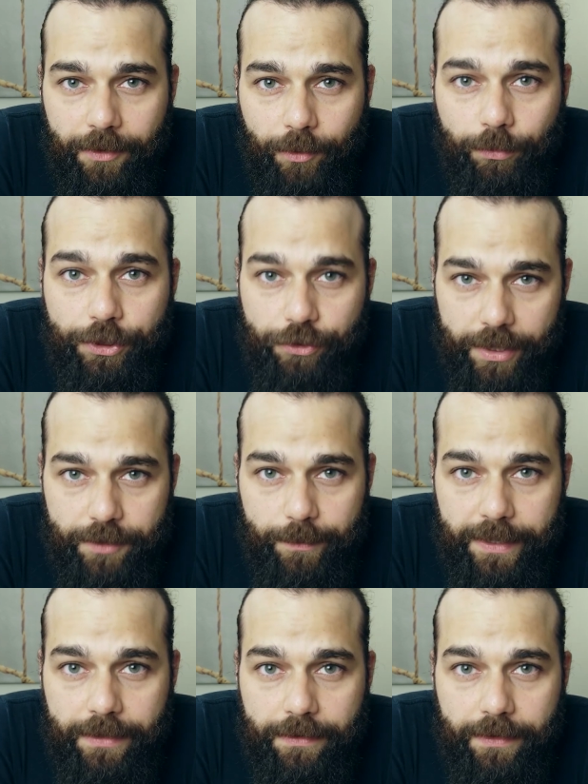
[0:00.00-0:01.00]
but trust
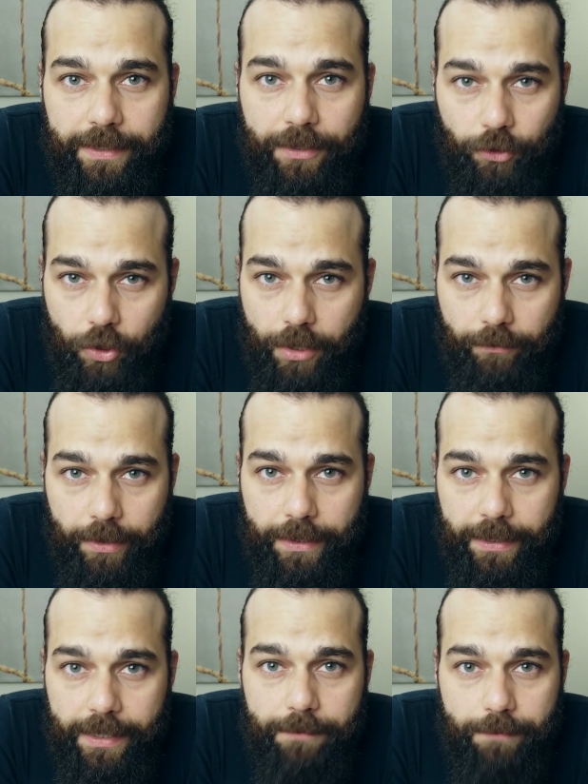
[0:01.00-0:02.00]
me, in the long run,
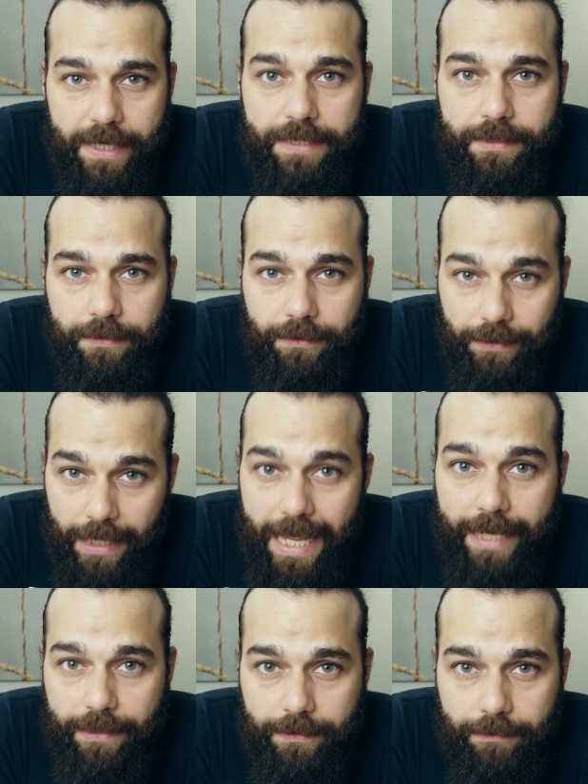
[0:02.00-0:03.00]
it makes a lot
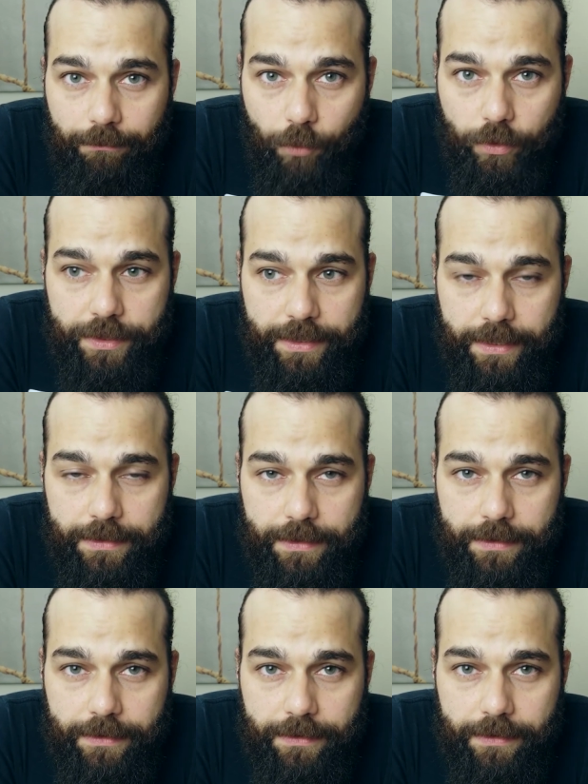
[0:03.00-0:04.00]
more sense.
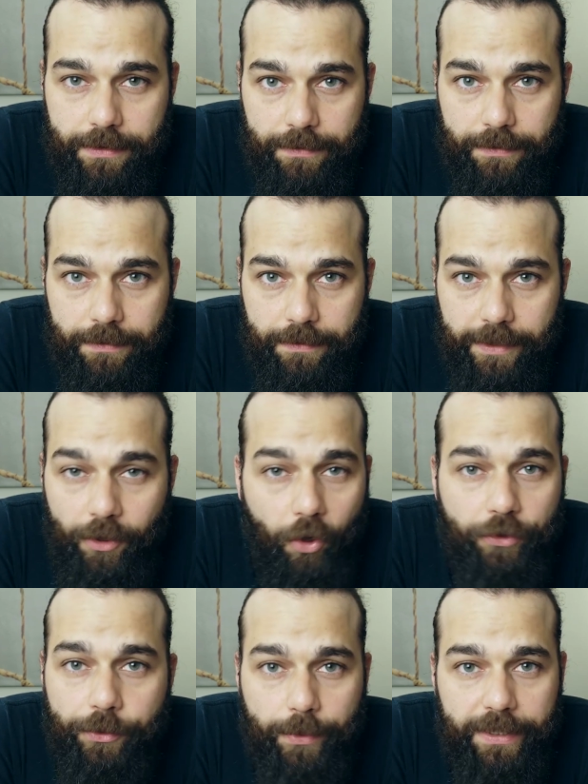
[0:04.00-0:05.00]
And all
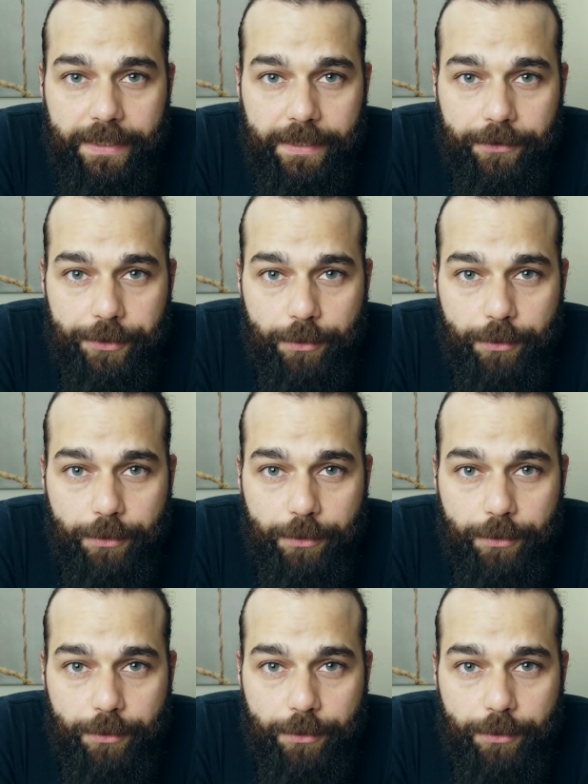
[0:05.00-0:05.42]
you really need are your